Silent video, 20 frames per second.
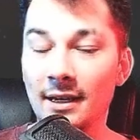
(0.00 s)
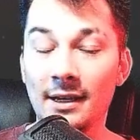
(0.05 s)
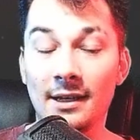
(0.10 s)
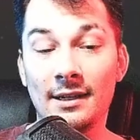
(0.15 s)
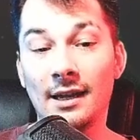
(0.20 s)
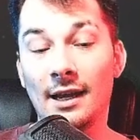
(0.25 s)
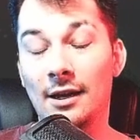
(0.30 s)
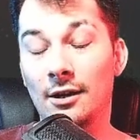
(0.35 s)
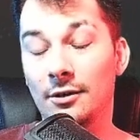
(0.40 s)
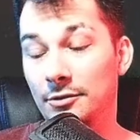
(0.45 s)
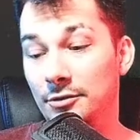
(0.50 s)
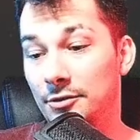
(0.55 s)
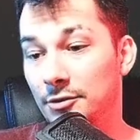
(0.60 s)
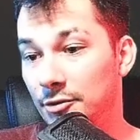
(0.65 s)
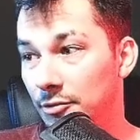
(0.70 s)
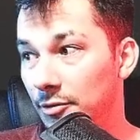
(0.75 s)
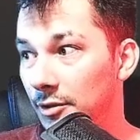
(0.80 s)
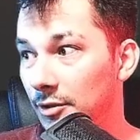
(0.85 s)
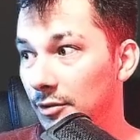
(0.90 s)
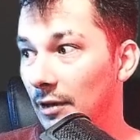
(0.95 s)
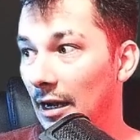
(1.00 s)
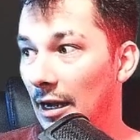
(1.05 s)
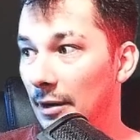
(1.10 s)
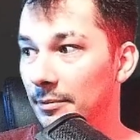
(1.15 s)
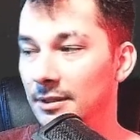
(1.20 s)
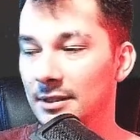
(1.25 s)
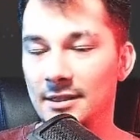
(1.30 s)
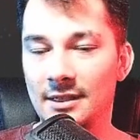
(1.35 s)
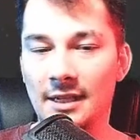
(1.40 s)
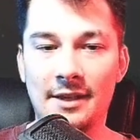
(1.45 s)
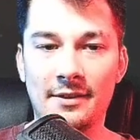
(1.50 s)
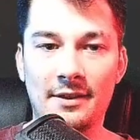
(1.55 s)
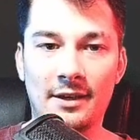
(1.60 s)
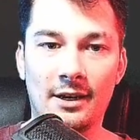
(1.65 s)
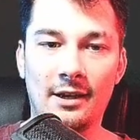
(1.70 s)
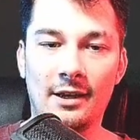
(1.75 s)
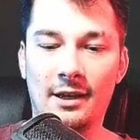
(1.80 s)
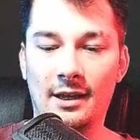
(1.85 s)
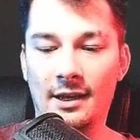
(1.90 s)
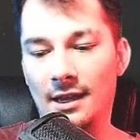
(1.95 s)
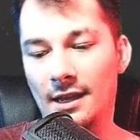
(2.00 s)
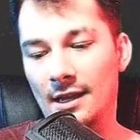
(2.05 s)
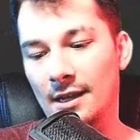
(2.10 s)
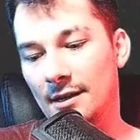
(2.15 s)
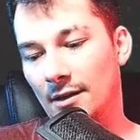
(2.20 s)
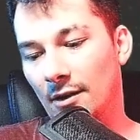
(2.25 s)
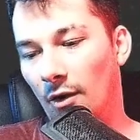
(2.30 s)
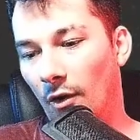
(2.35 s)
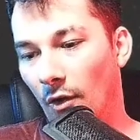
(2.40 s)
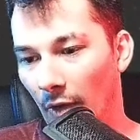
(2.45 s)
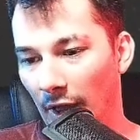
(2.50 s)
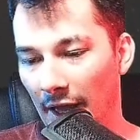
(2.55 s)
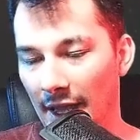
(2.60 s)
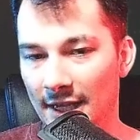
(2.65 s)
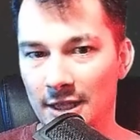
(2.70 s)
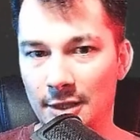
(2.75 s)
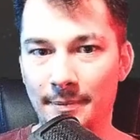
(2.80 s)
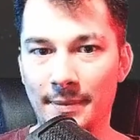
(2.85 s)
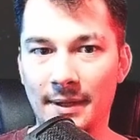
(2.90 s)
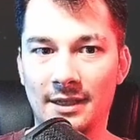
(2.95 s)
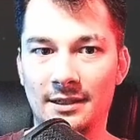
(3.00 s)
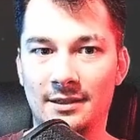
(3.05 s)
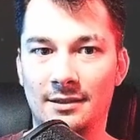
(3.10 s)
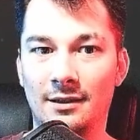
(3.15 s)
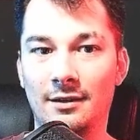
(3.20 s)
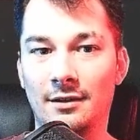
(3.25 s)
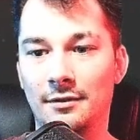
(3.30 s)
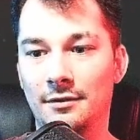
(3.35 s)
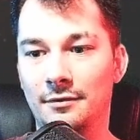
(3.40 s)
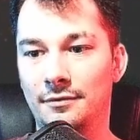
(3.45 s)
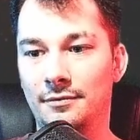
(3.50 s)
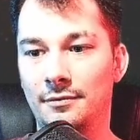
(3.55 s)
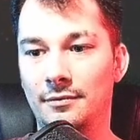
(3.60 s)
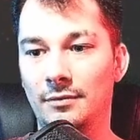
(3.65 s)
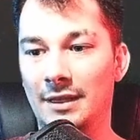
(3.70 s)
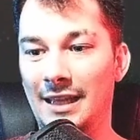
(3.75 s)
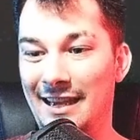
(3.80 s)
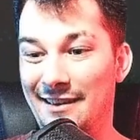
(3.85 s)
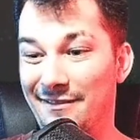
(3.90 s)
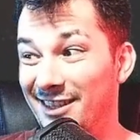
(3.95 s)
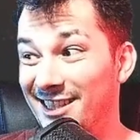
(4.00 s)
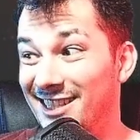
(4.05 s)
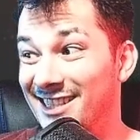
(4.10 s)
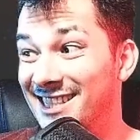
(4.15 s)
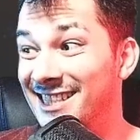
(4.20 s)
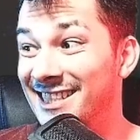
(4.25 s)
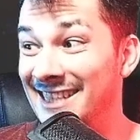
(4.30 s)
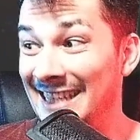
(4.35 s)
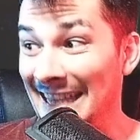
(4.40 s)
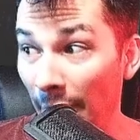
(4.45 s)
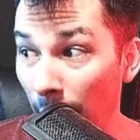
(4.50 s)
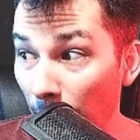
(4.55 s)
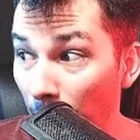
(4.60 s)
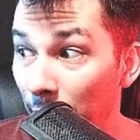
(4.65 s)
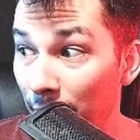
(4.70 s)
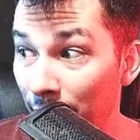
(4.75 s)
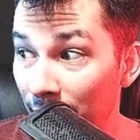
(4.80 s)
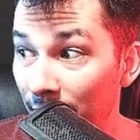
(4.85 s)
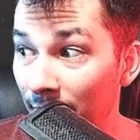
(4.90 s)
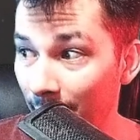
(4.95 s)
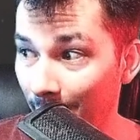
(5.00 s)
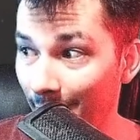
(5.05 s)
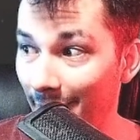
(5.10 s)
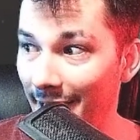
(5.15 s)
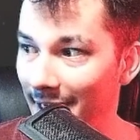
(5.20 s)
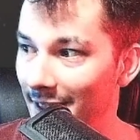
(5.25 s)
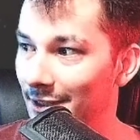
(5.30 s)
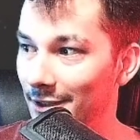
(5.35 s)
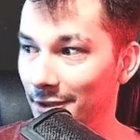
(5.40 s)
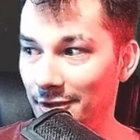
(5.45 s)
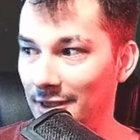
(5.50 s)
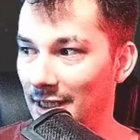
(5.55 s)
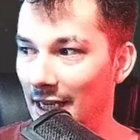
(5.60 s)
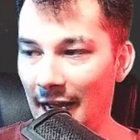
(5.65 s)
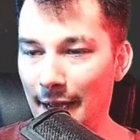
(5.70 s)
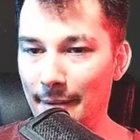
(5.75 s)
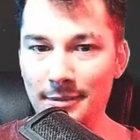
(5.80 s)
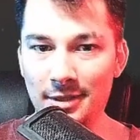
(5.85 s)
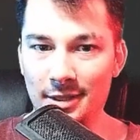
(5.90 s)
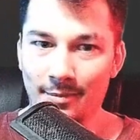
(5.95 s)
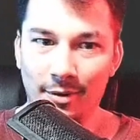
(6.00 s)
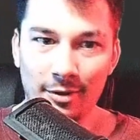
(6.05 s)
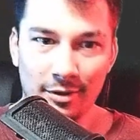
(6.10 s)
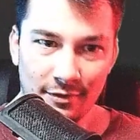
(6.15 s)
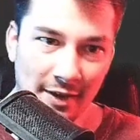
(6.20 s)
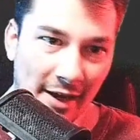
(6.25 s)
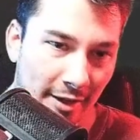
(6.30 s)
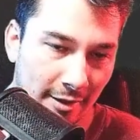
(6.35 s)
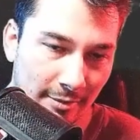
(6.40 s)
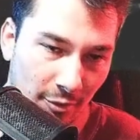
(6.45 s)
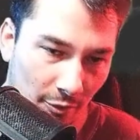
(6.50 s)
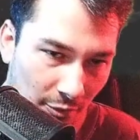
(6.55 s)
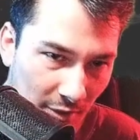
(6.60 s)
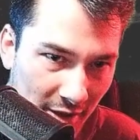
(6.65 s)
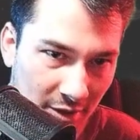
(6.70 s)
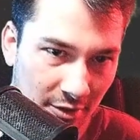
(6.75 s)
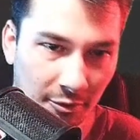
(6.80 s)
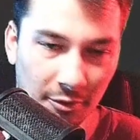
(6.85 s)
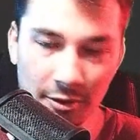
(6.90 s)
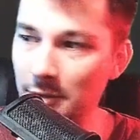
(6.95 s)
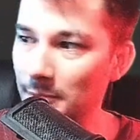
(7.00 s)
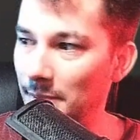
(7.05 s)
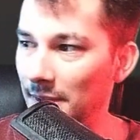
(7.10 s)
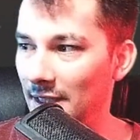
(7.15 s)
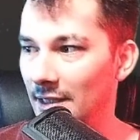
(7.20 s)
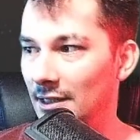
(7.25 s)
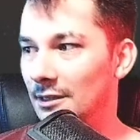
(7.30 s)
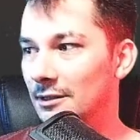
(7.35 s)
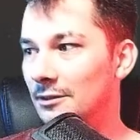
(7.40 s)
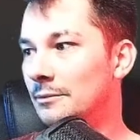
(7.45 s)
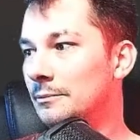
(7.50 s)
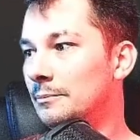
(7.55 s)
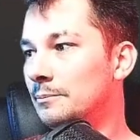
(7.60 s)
Now, true, I would say that in all aspects of life itself, right, your time is the most valuable resource because,